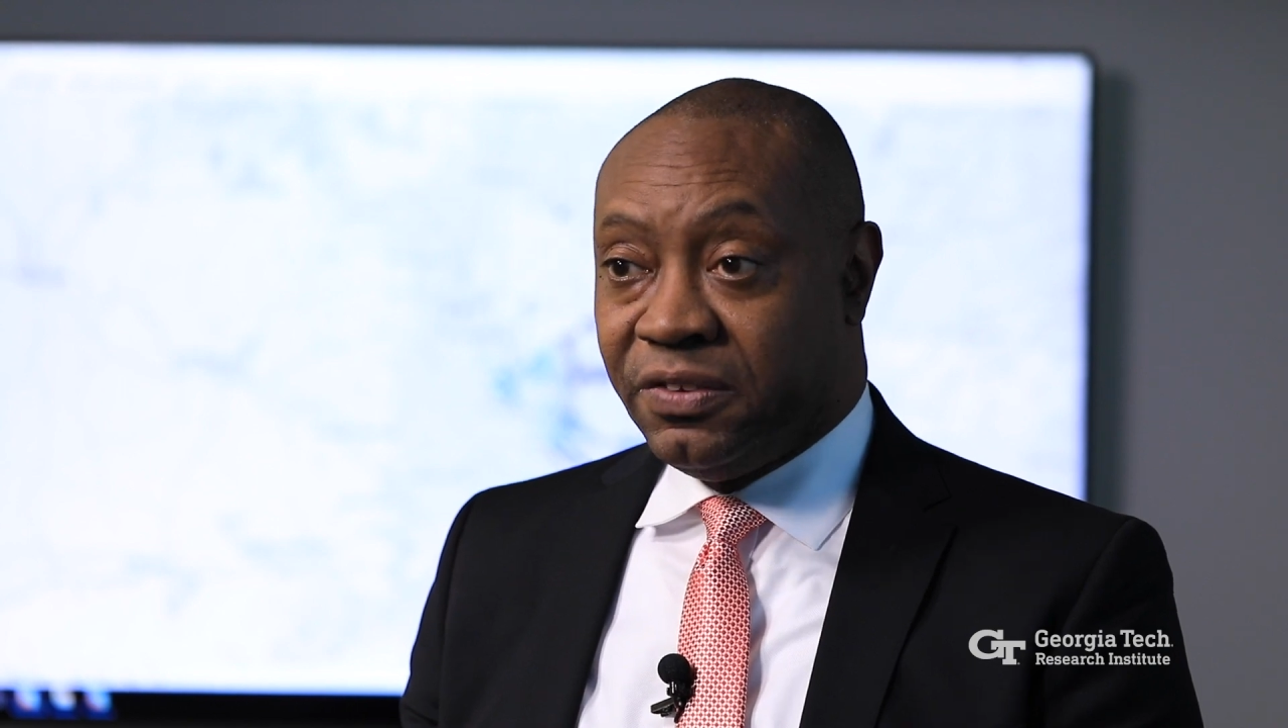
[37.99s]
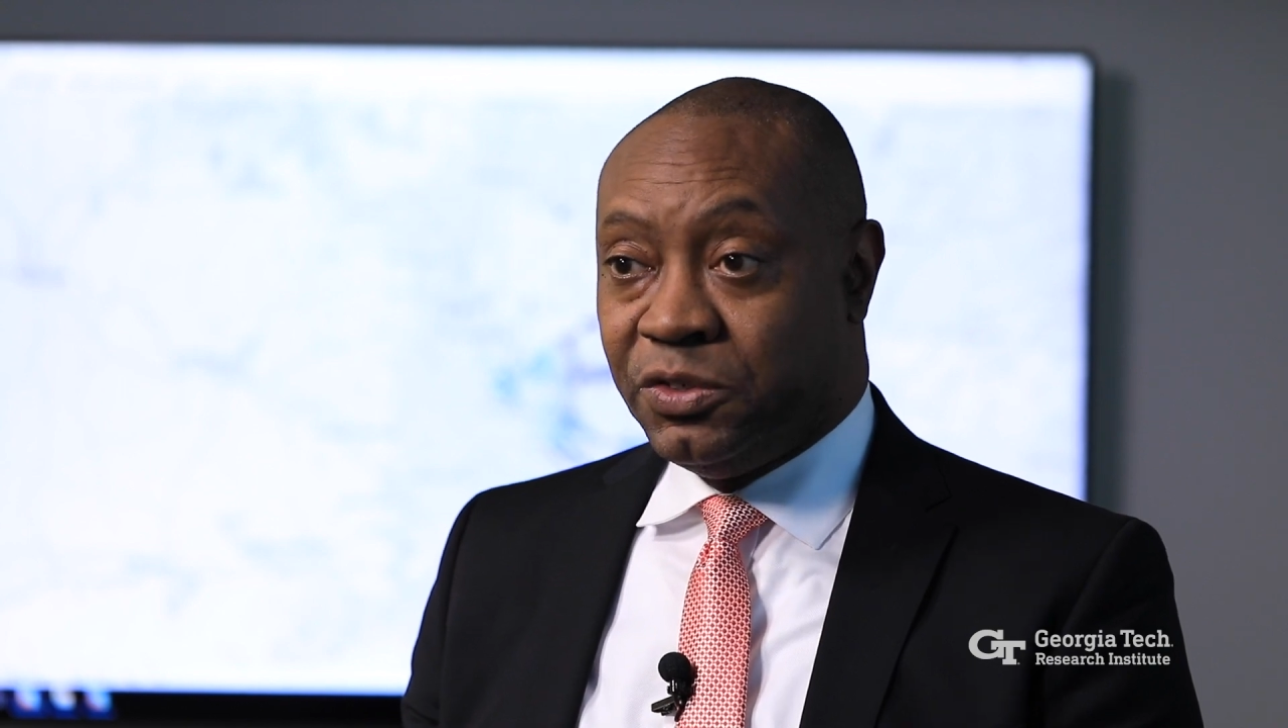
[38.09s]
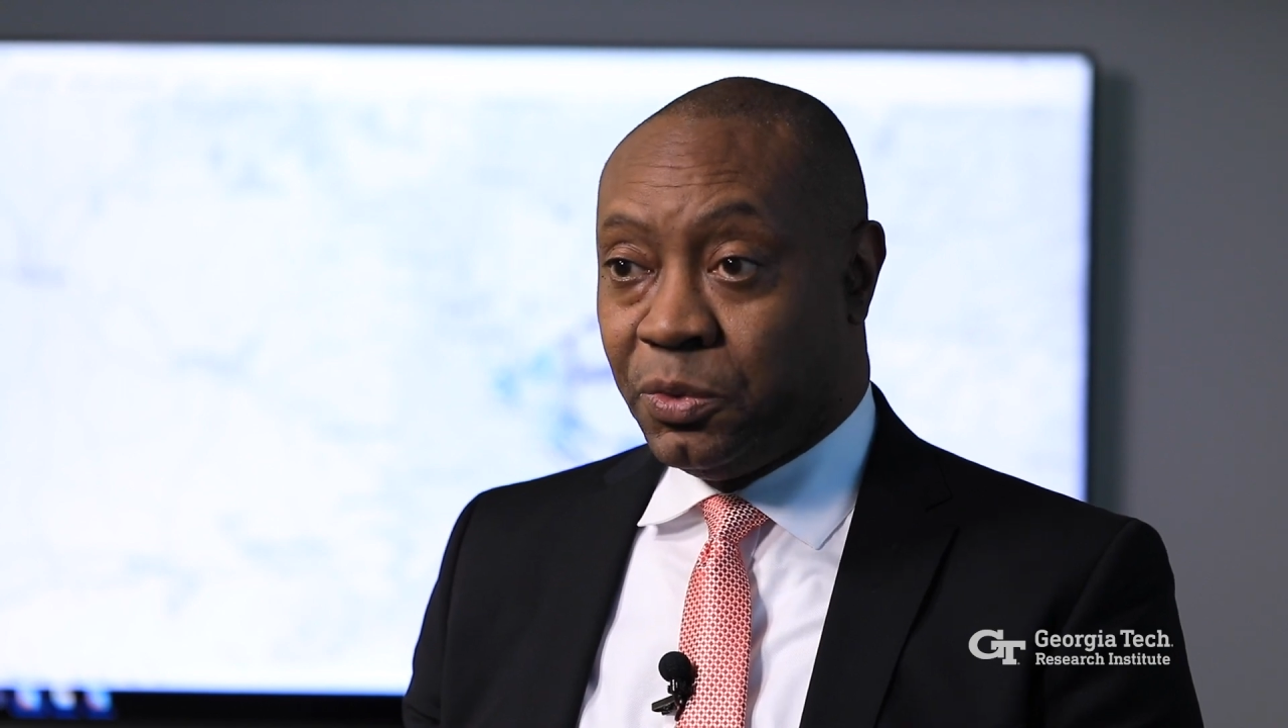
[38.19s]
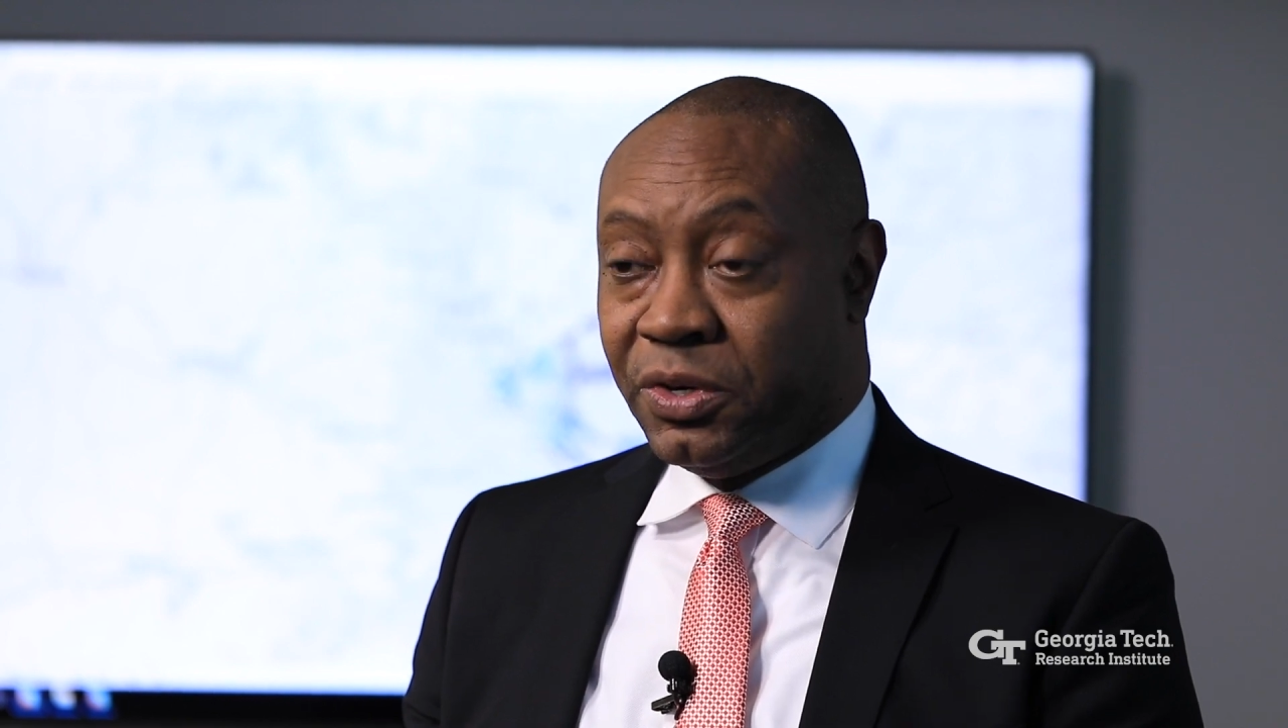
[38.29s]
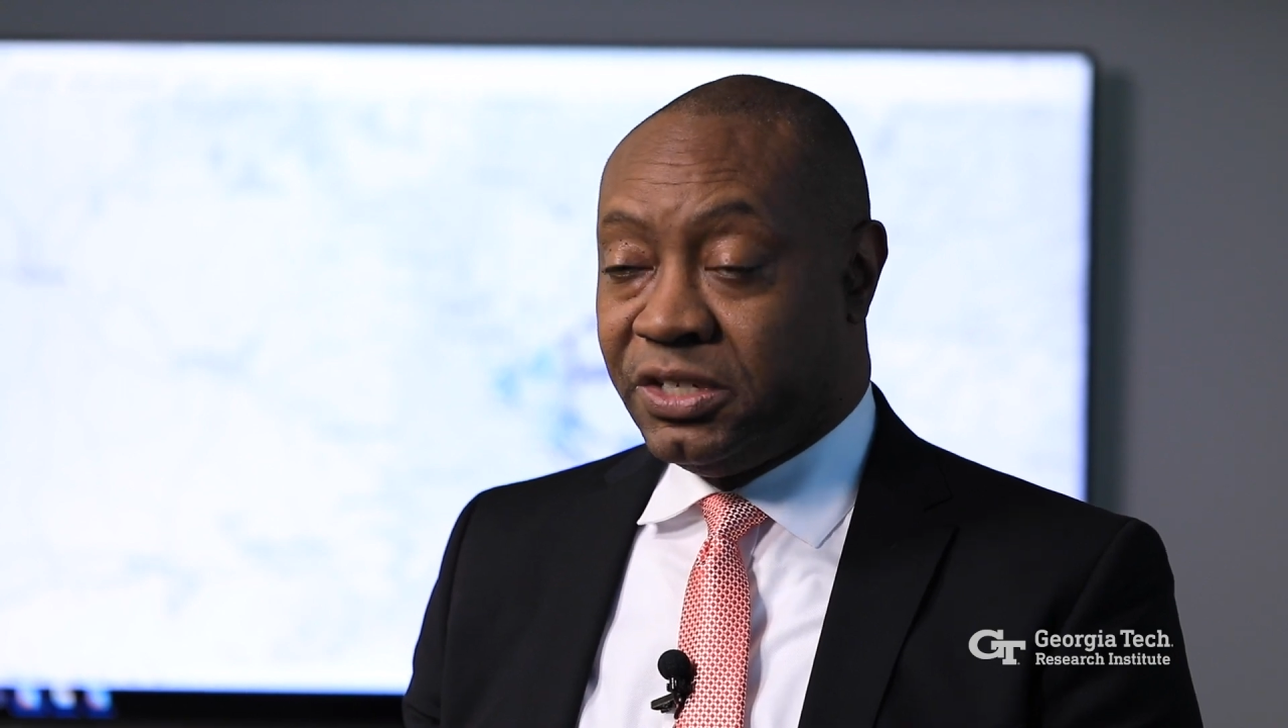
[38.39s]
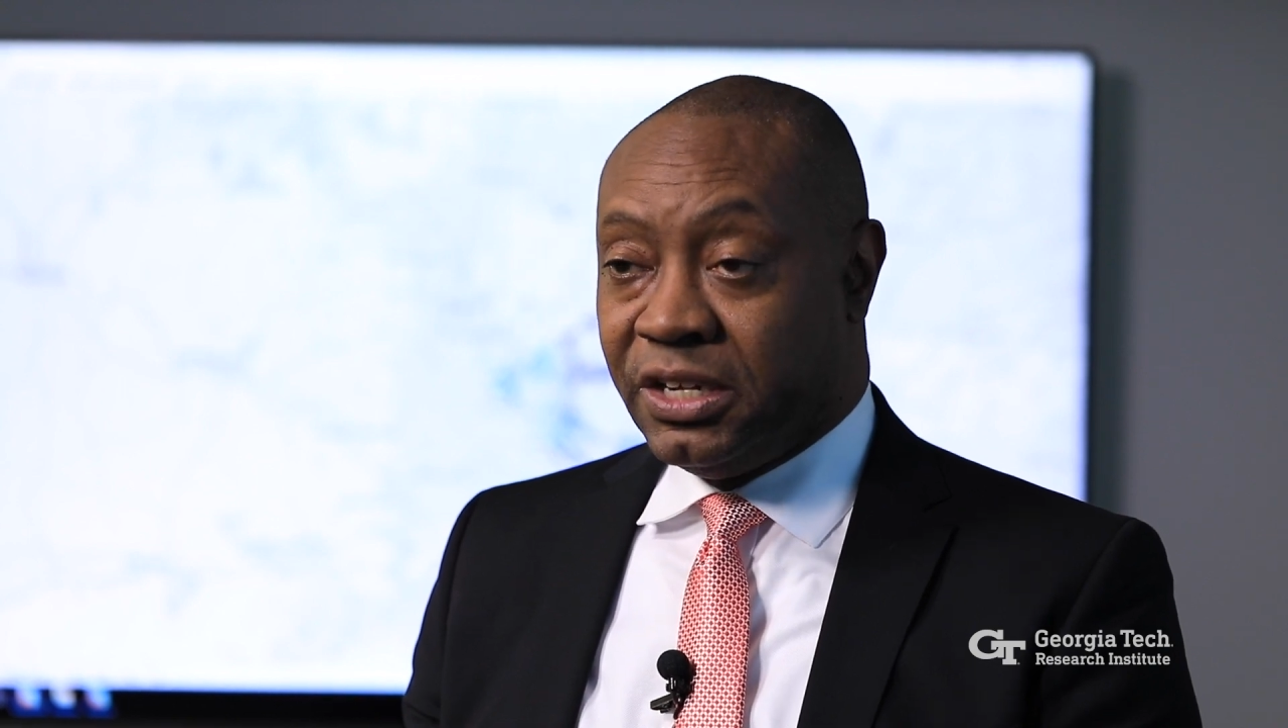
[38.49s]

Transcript: of Georgia